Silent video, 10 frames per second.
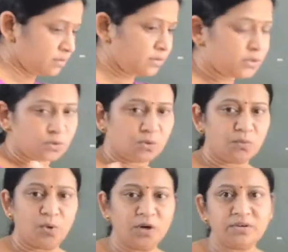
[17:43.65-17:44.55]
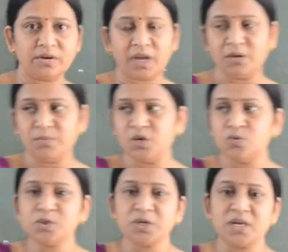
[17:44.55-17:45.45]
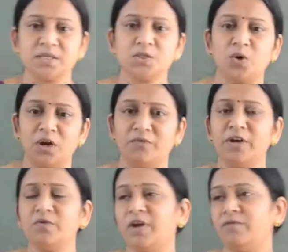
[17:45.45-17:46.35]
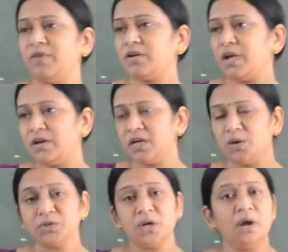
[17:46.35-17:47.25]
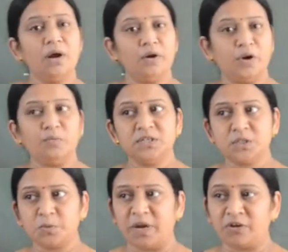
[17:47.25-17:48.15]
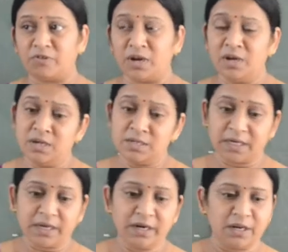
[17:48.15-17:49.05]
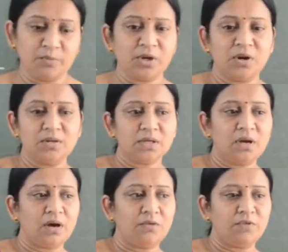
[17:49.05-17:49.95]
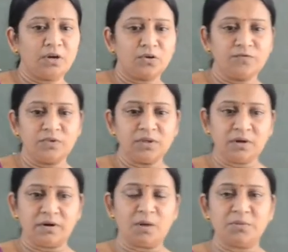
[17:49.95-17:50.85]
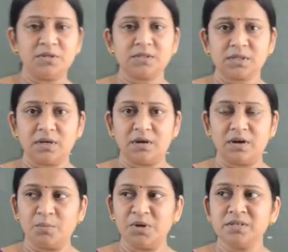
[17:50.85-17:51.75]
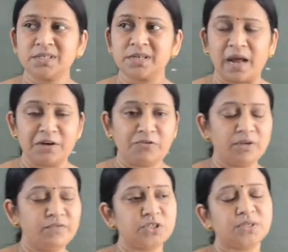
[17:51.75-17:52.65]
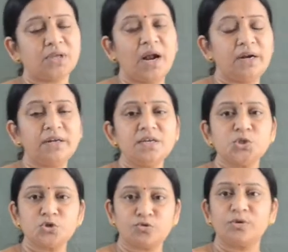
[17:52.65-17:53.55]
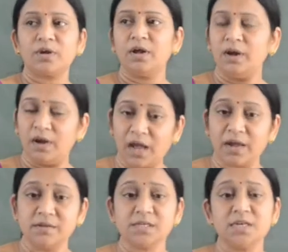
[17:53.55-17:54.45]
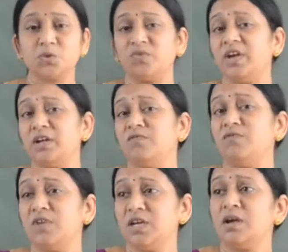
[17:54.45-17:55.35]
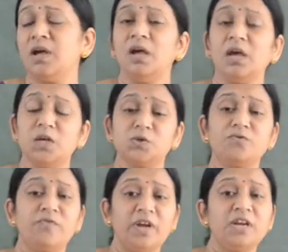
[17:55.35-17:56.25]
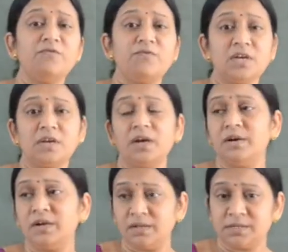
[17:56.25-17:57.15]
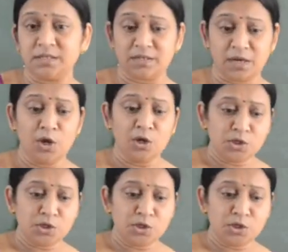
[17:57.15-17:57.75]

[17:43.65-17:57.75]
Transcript: So water can be used as a solvent when we carry out Raman spectra. Secondly, because one of the Raman scattering, which is anti-stroke lines, is of very weak intensity.